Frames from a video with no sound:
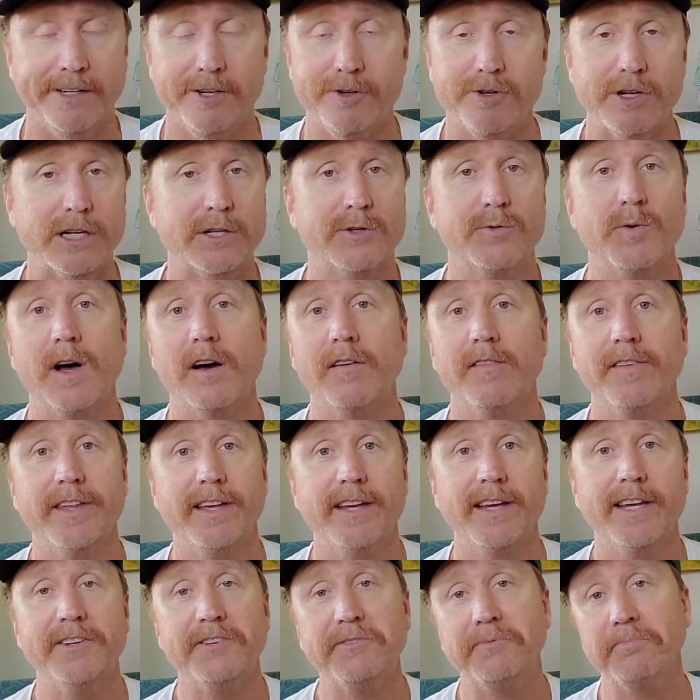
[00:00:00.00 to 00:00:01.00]
Drink 12 of
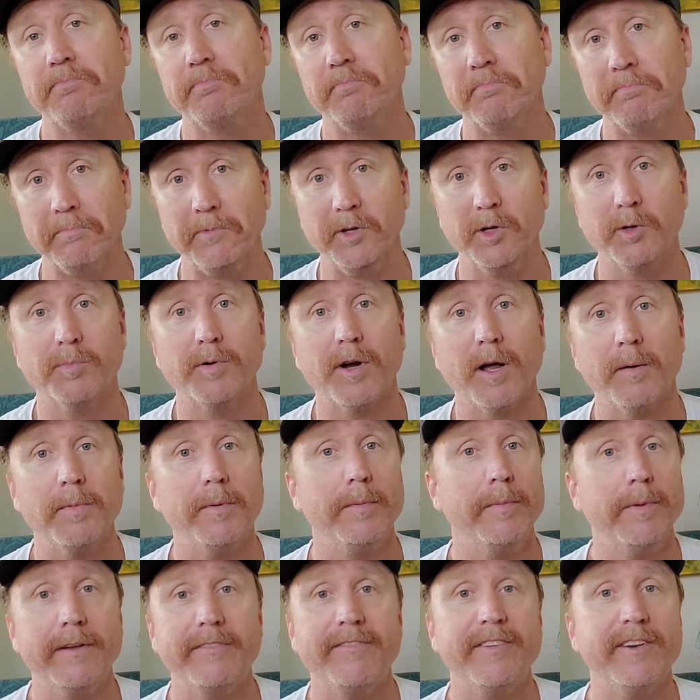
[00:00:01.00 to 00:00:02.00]
these, you'll
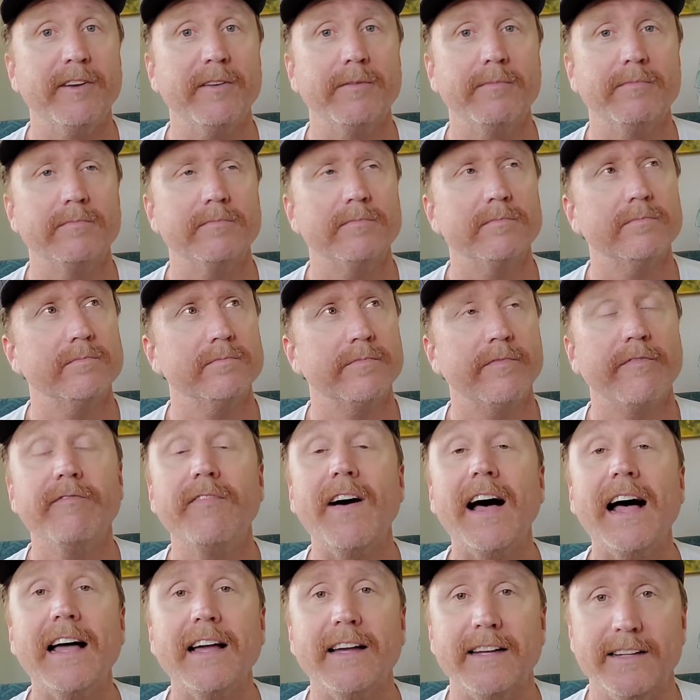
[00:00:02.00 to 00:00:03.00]
probably feel
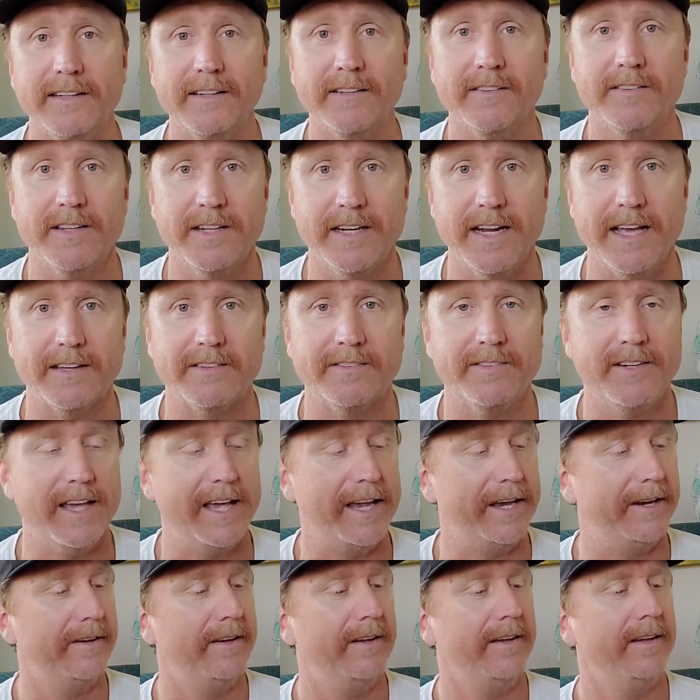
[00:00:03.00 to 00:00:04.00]
fine the next
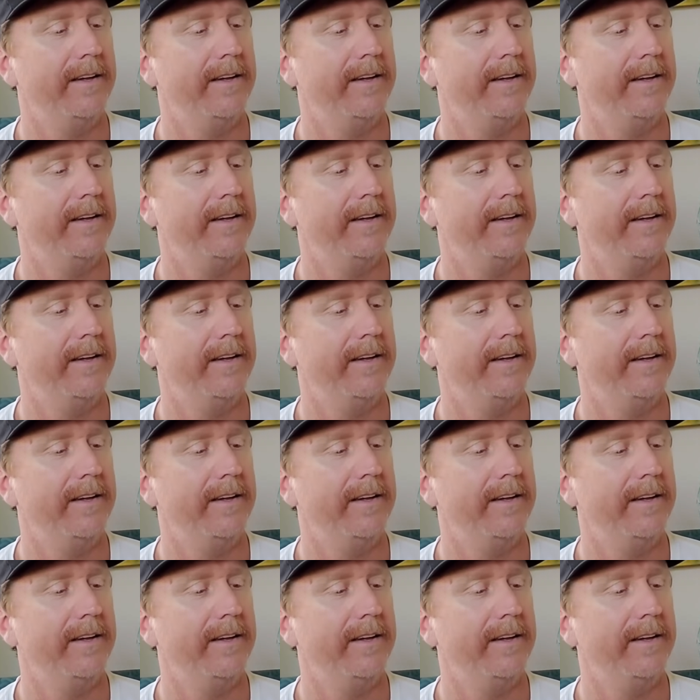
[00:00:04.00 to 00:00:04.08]
day.